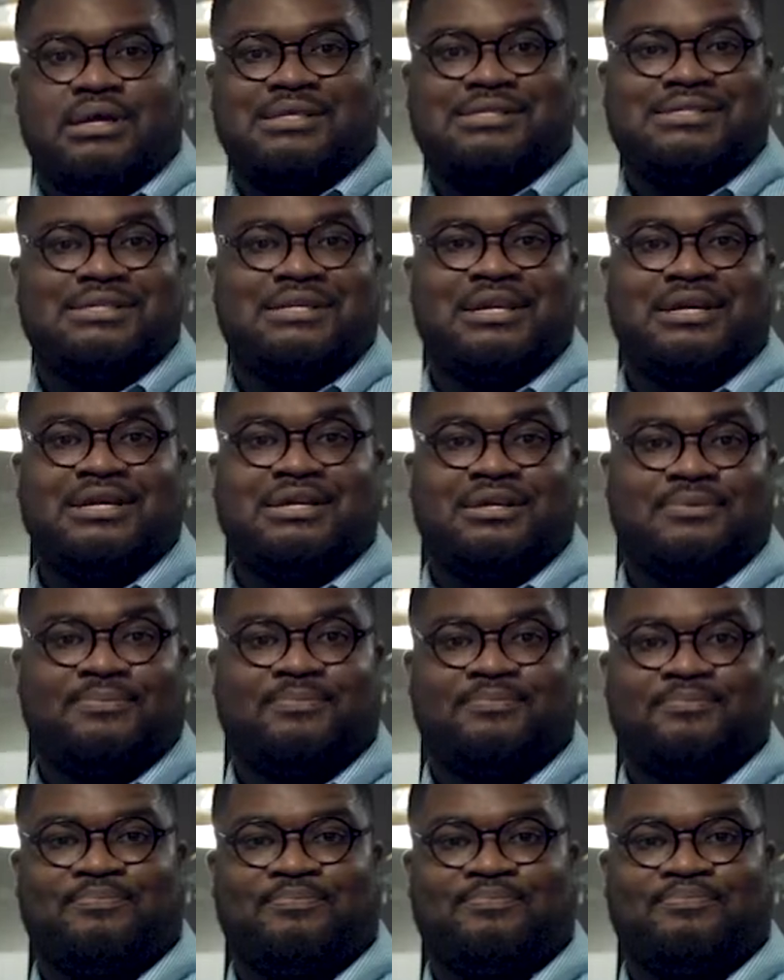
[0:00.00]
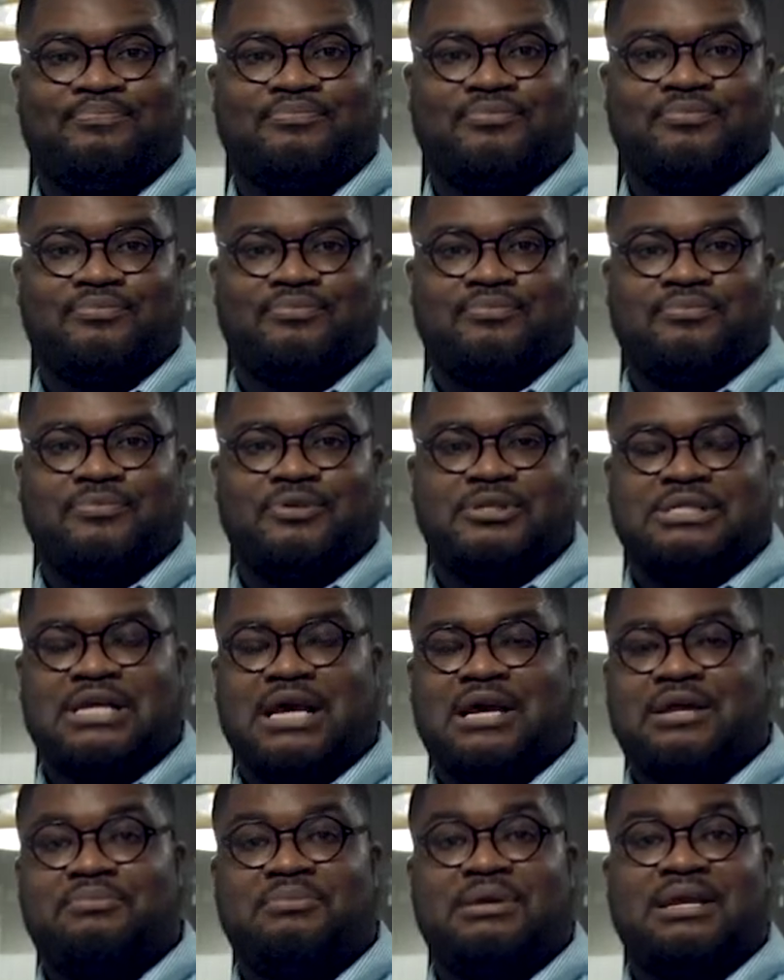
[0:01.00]
is lead. There's
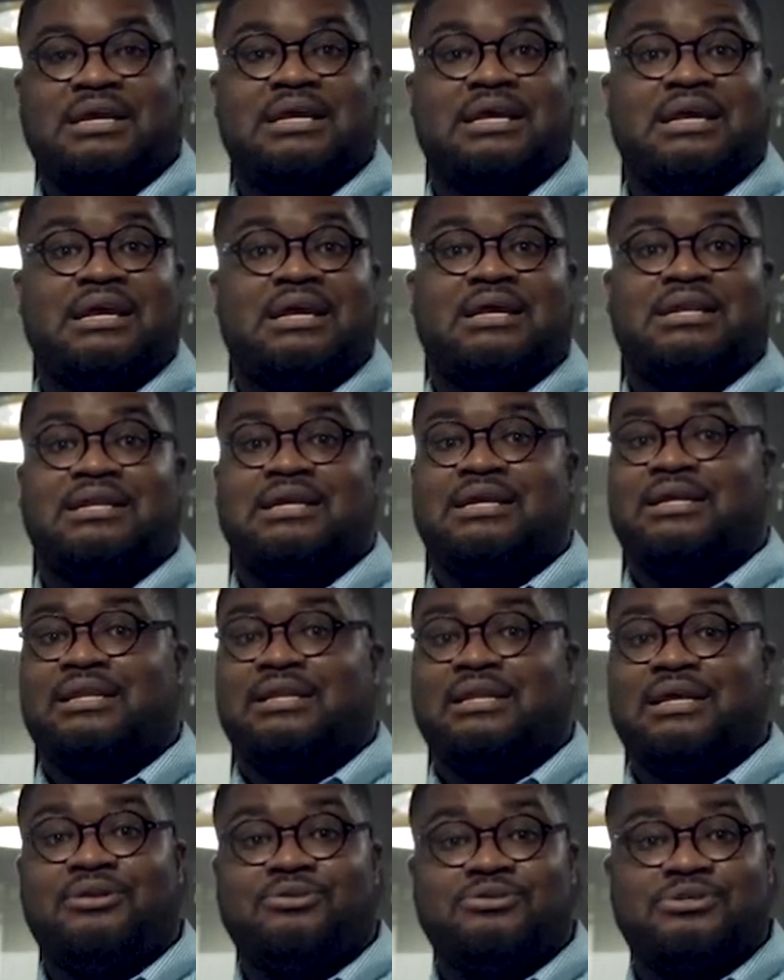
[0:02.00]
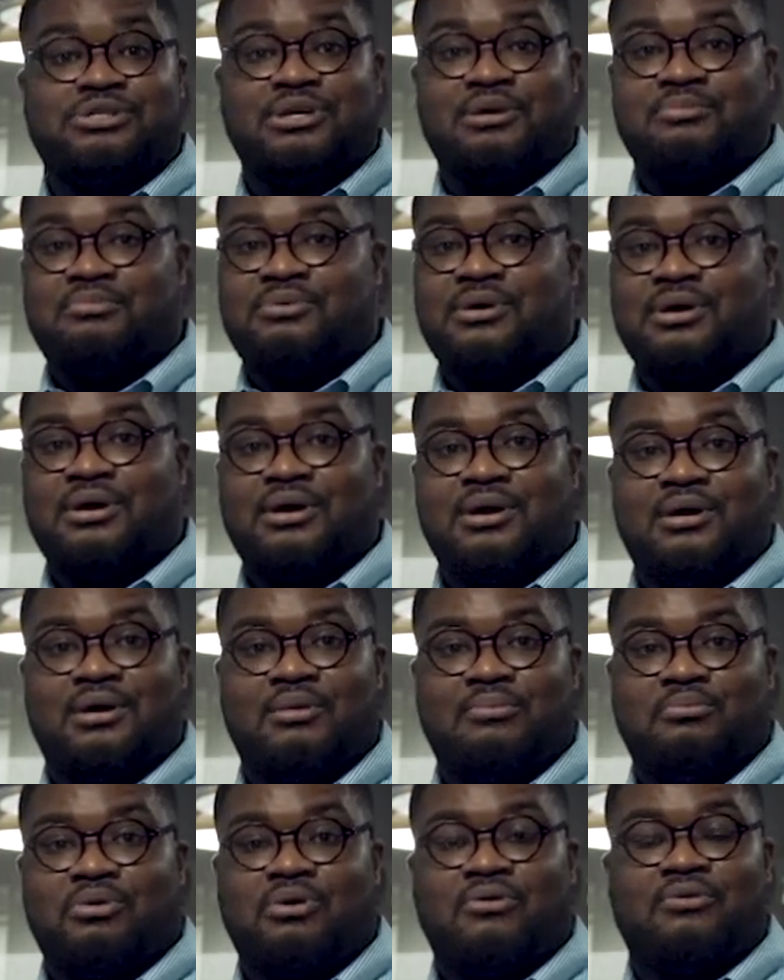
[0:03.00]
not going to be any leadership
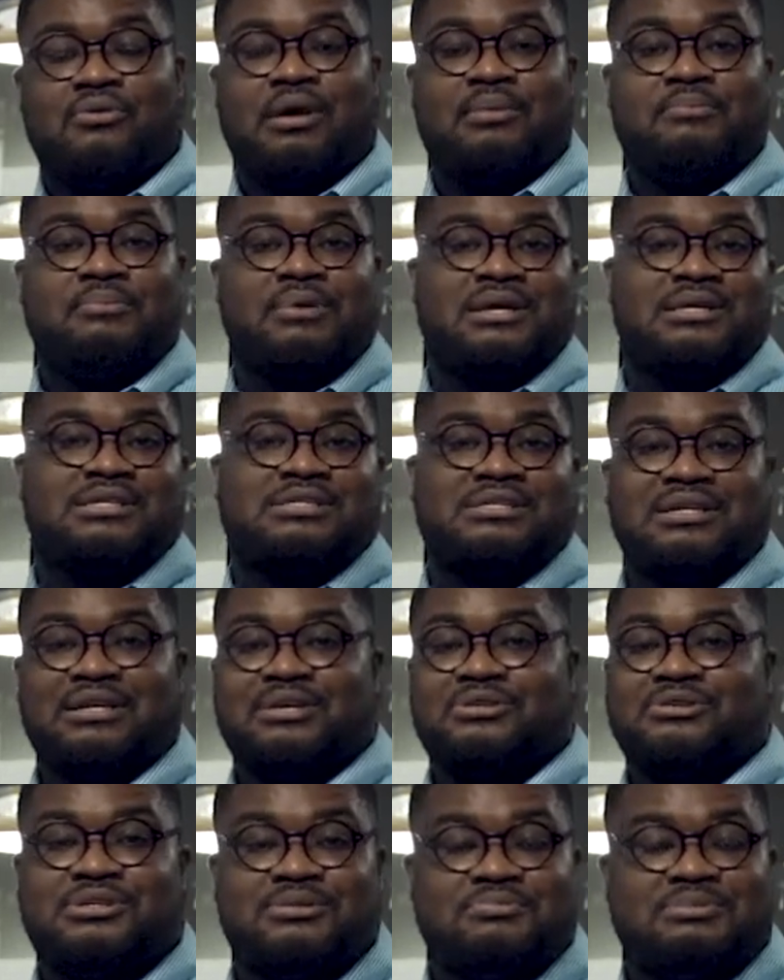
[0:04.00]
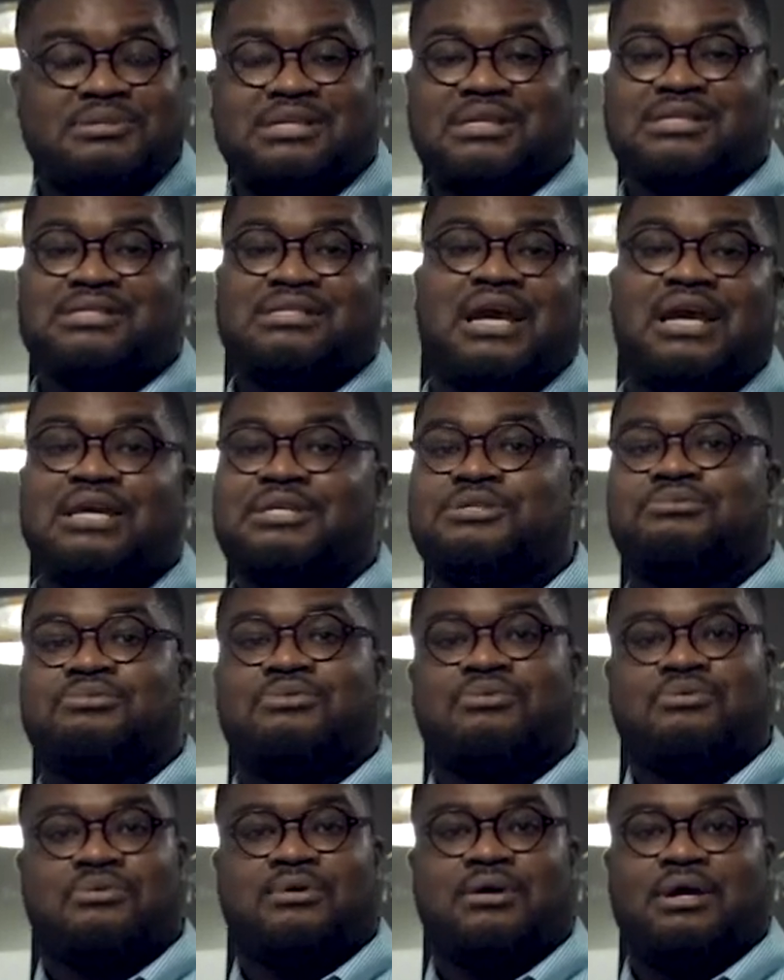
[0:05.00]
program because leadership is
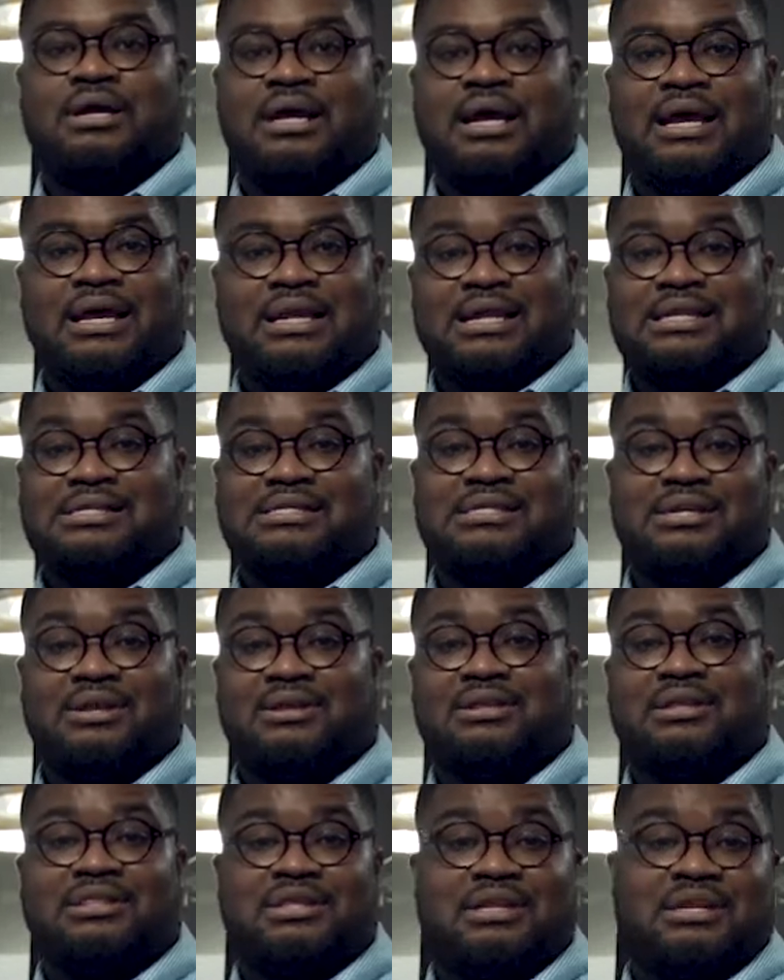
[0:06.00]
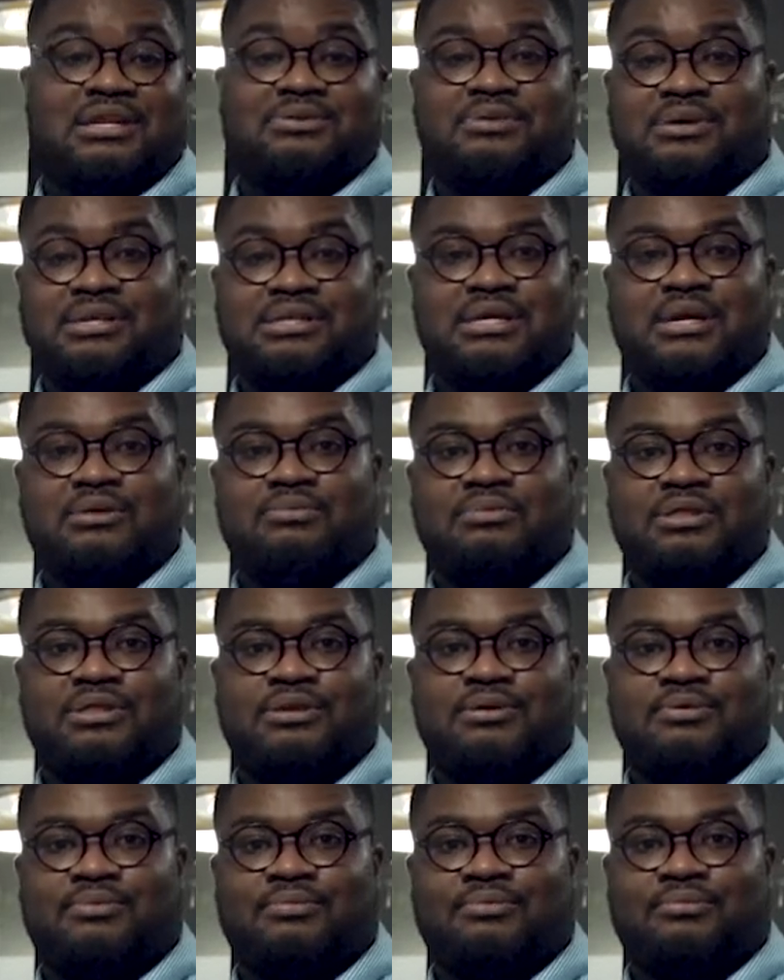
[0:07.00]
contextual. And that's the only thing that you can take
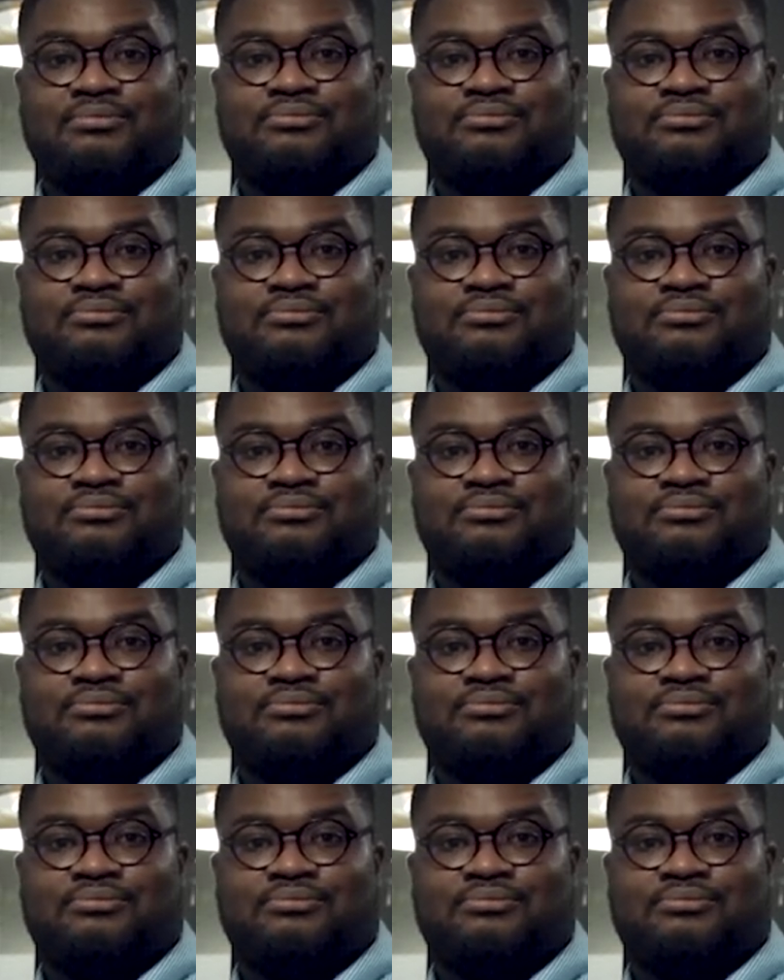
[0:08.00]
with you.